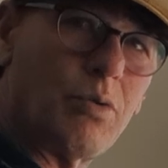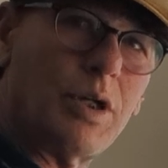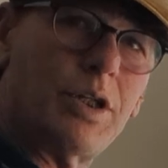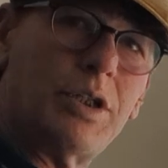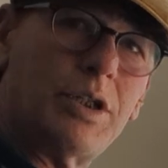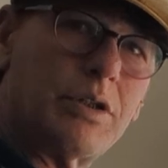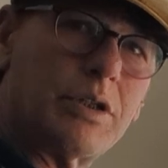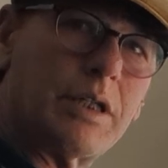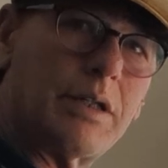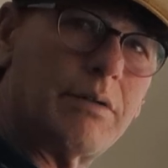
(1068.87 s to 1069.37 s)
where
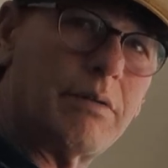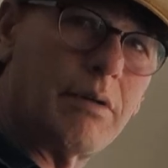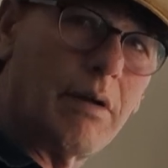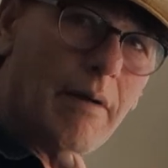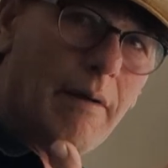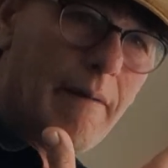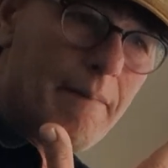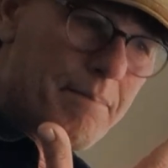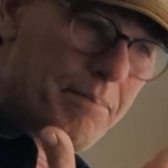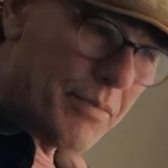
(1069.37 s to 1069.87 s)
you can
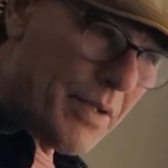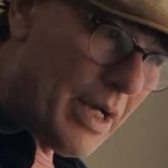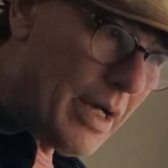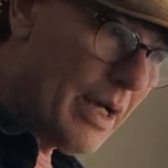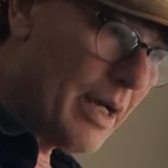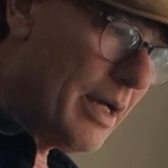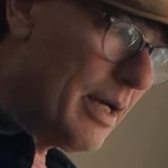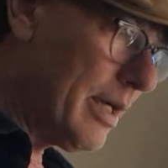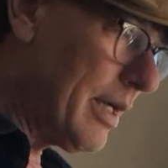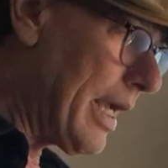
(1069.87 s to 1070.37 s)

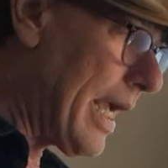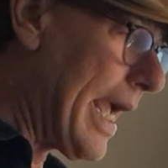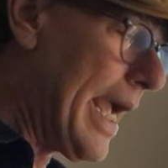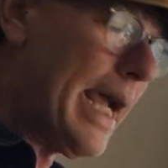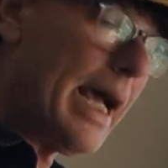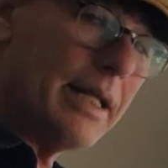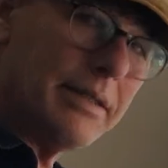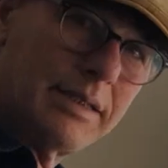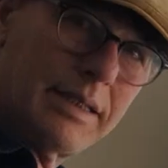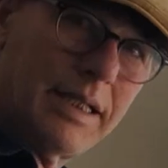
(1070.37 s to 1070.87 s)

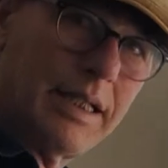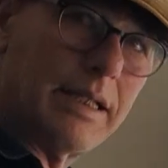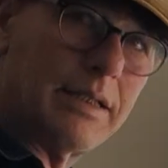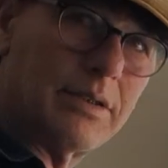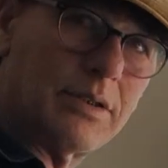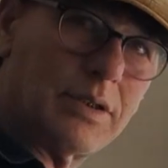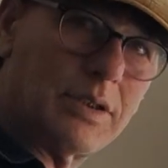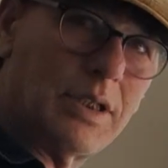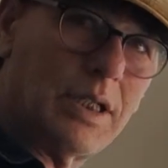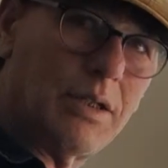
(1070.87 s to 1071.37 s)
add
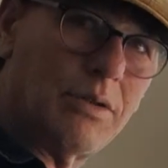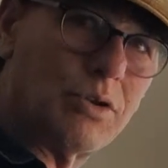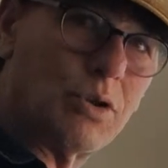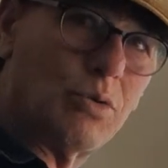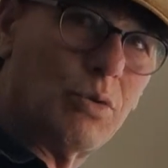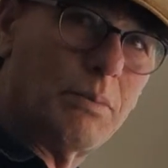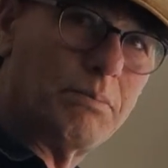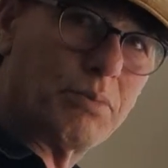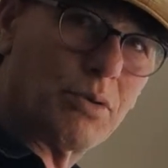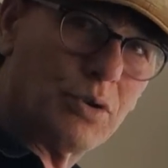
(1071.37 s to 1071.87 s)
things
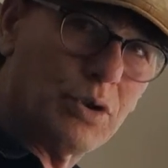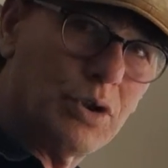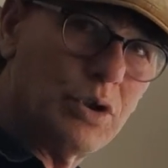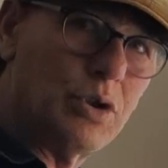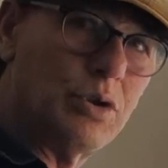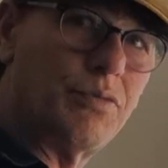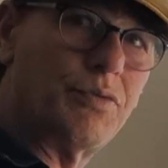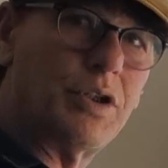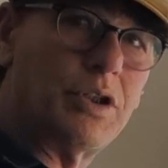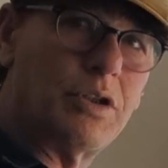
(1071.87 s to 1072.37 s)
to
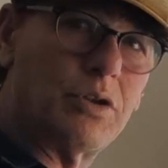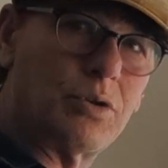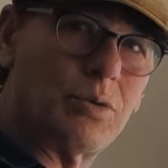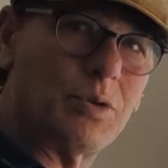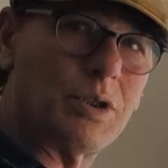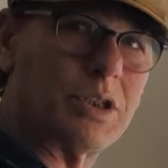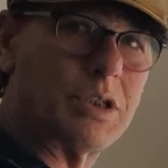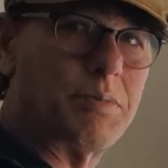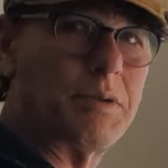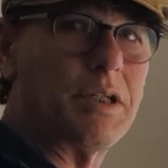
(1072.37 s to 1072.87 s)
improve the user
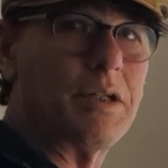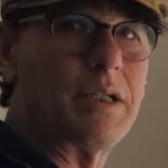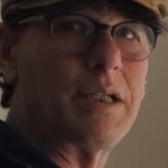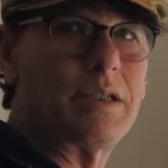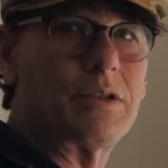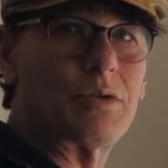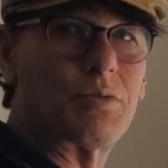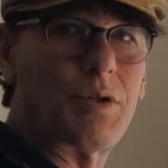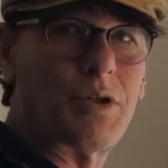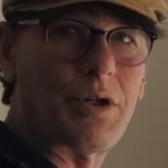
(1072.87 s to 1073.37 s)

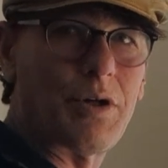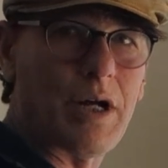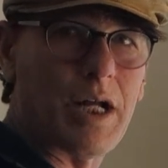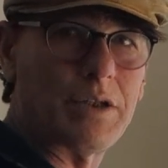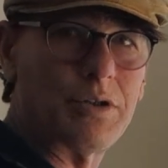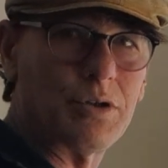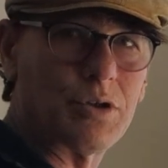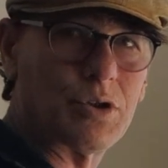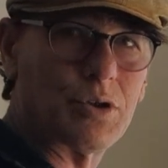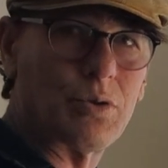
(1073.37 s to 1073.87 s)
experience when they're at
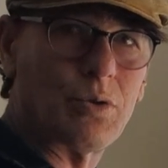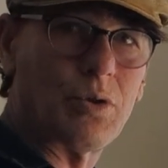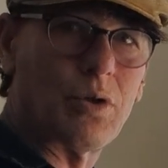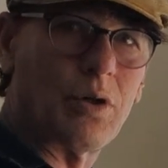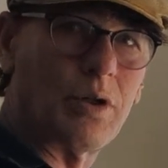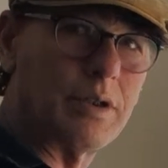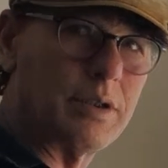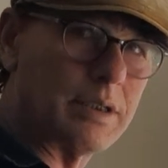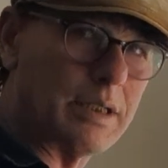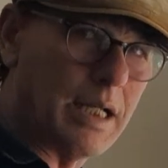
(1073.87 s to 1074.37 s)
your store
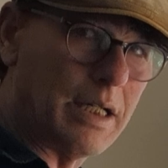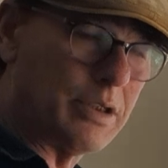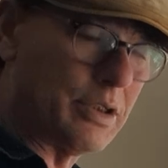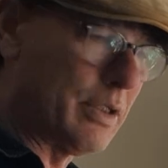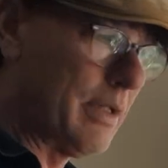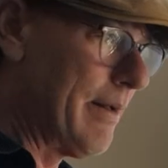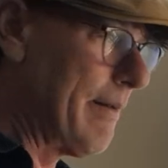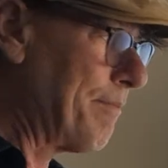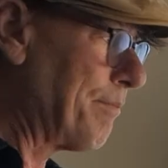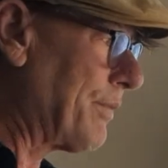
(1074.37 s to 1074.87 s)
and such.
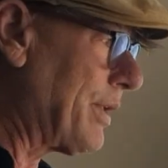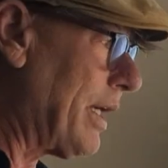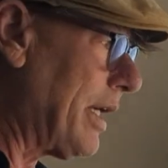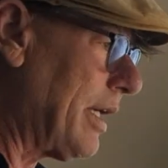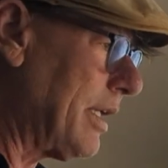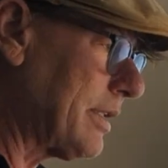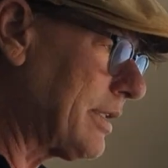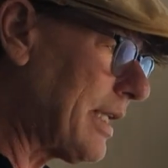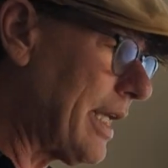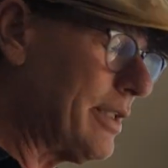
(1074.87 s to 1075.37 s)

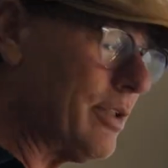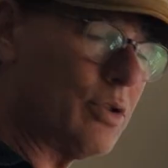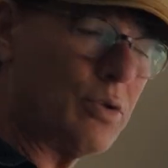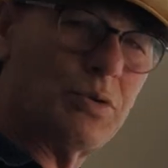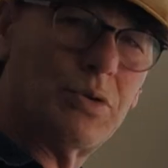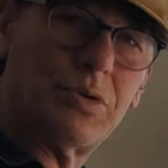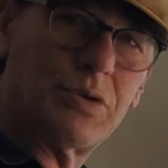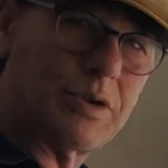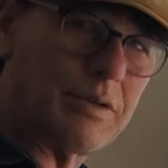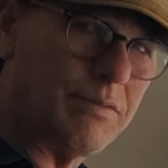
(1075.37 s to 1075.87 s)
Site
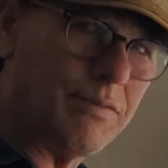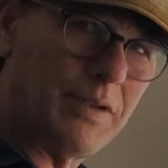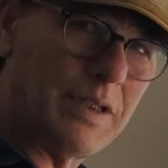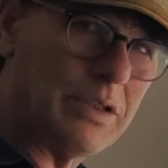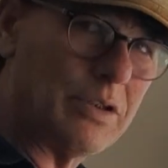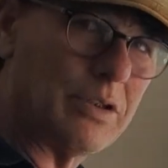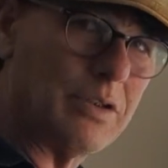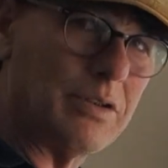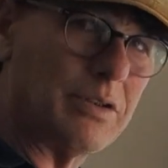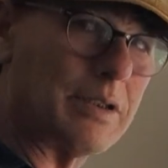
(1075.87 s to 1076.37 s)
tools and
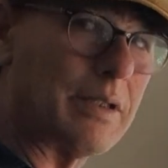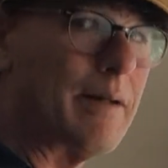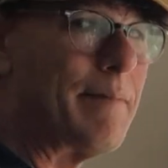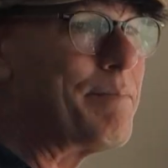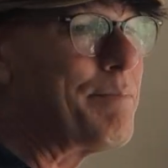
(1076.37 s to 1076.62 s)
features.